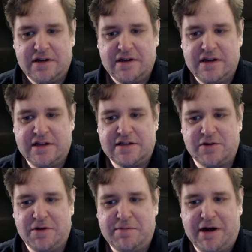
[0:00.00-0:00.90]
it's
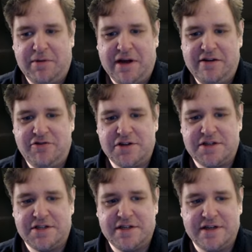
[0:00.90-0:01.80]
all about blade of
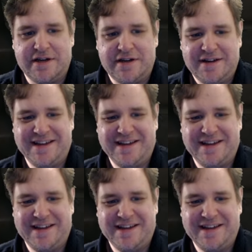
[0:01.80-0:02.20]
justice isn't it